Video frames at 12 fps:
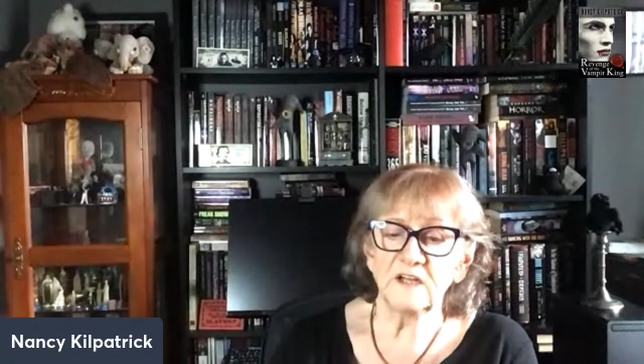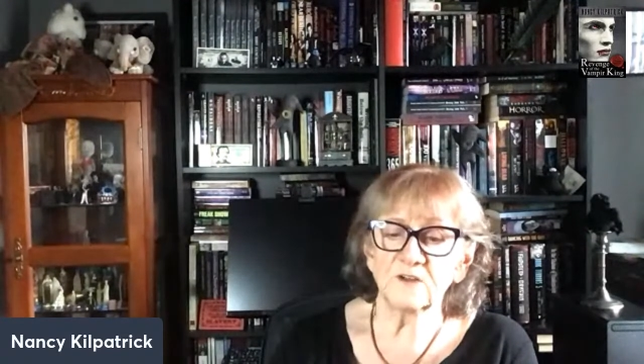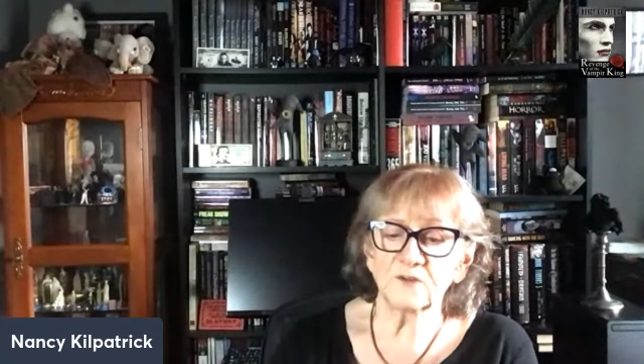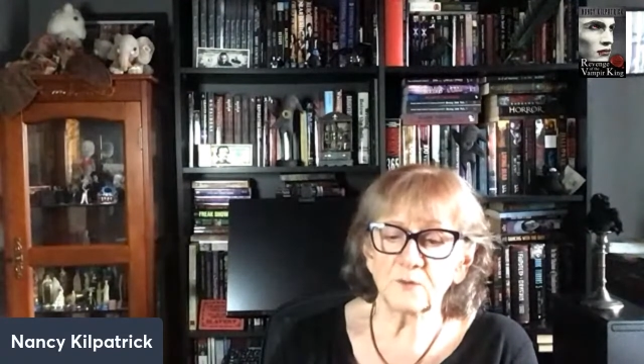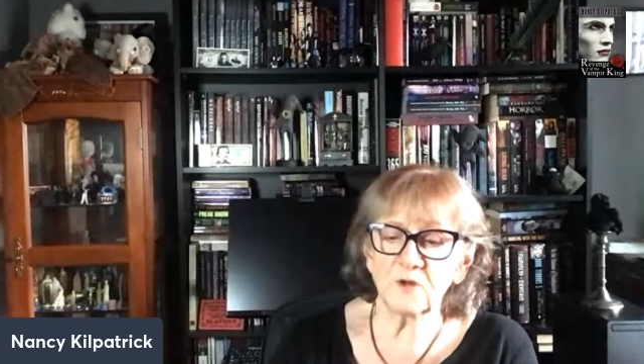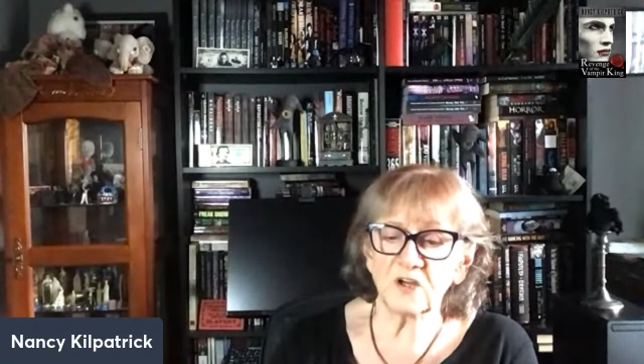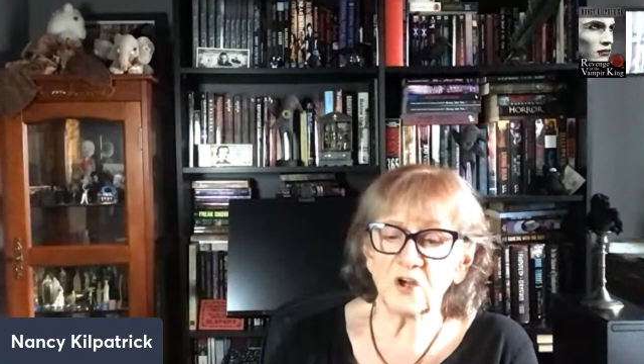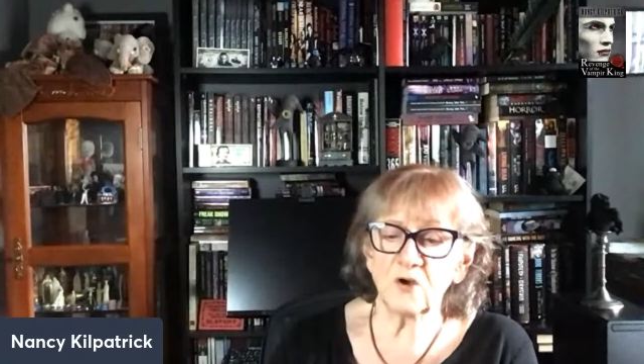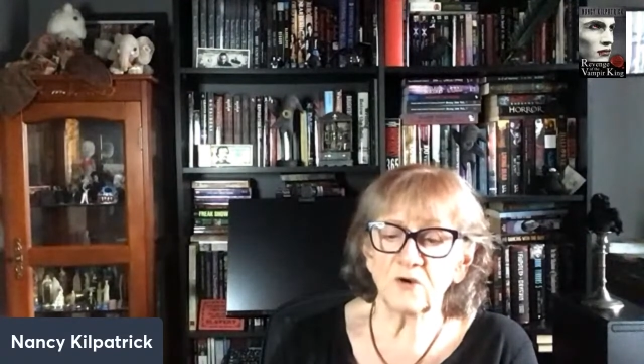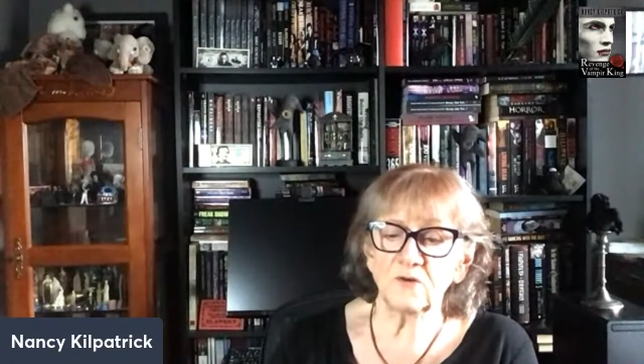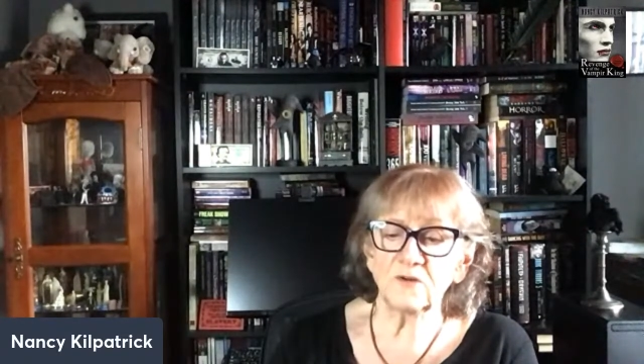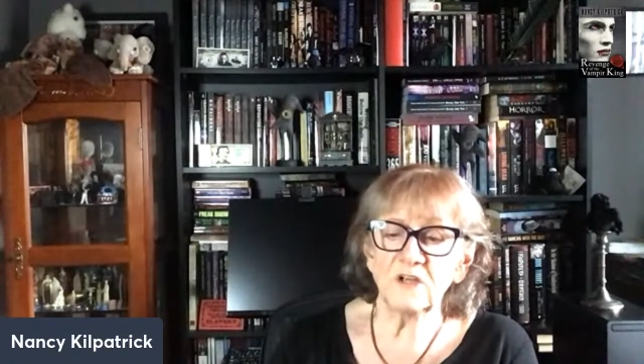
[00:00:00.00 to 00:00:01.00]
through a
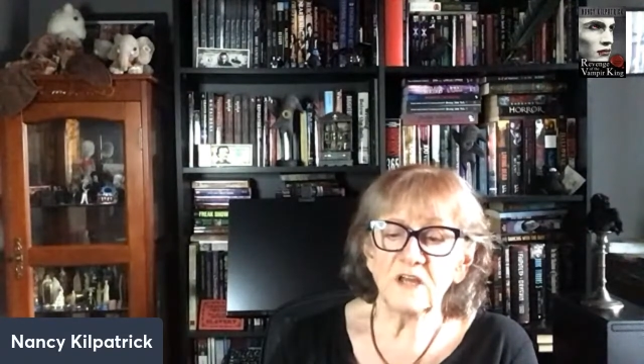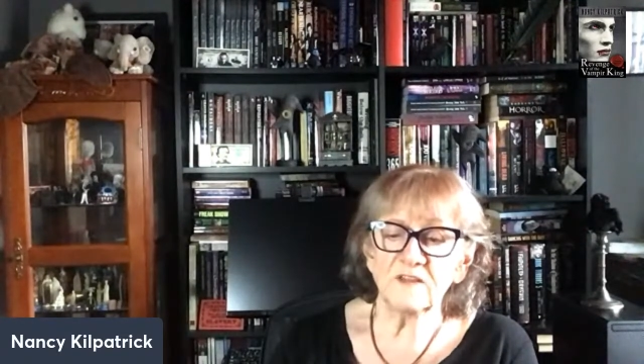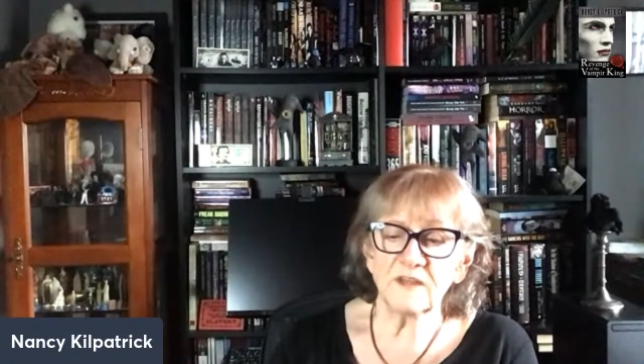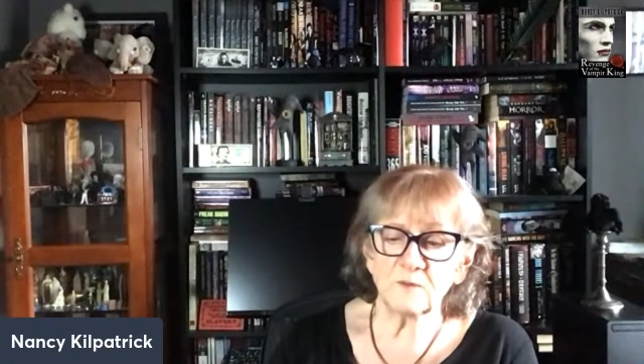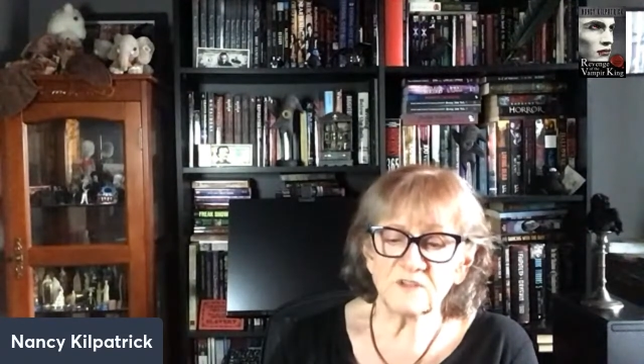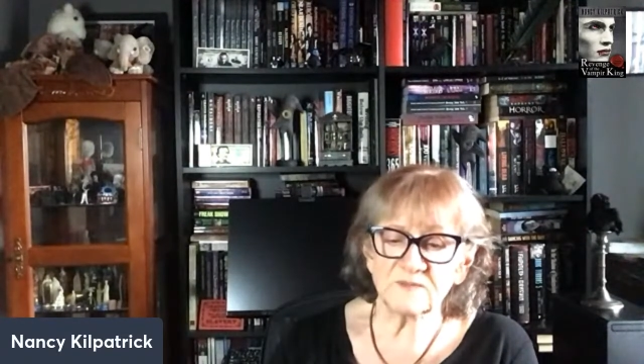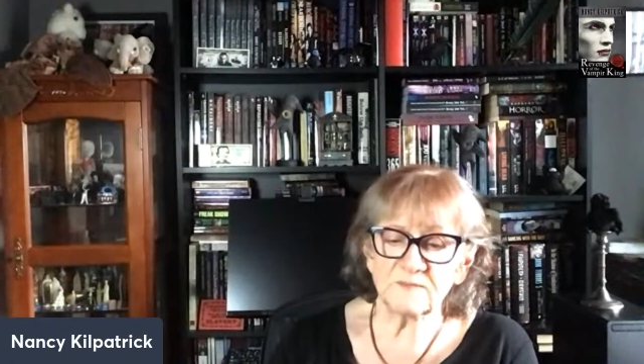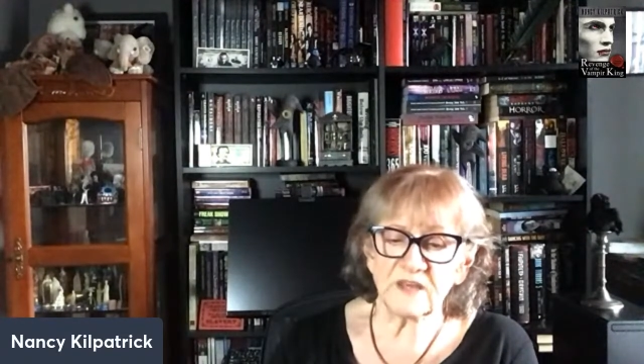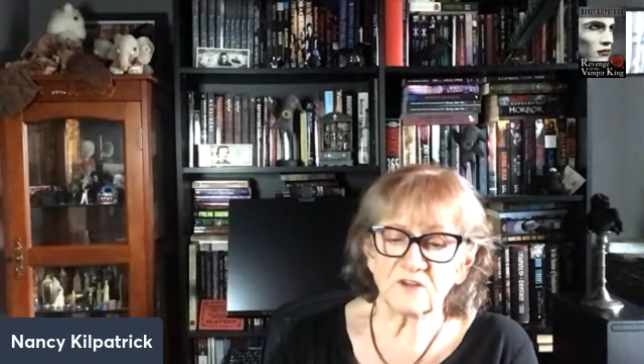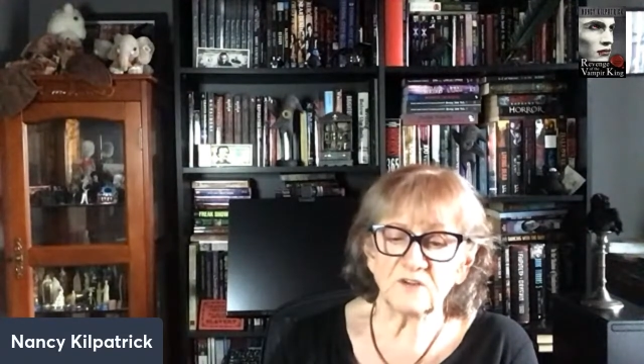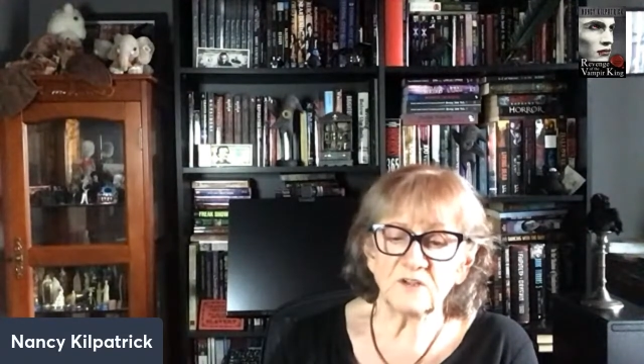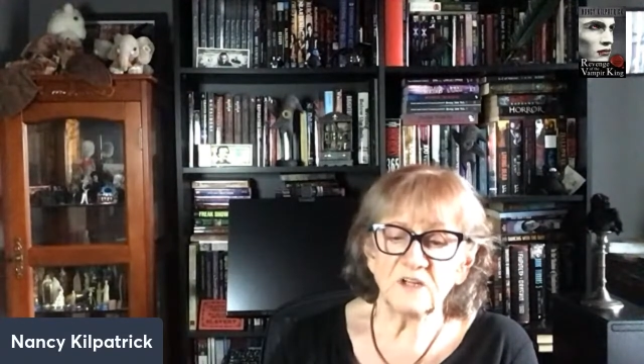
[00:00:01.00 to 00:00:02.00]
cone that was
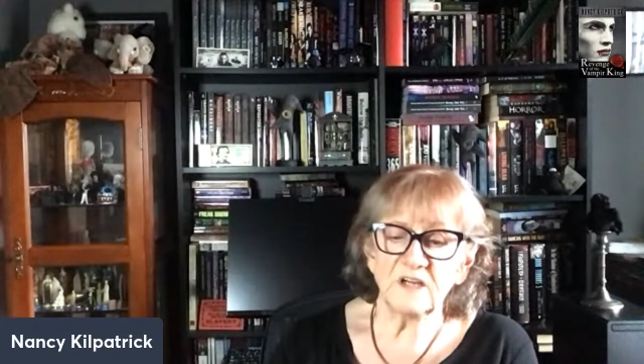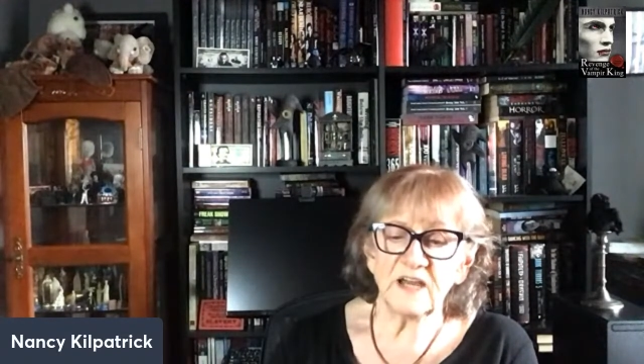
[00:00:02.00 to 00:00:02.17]
metal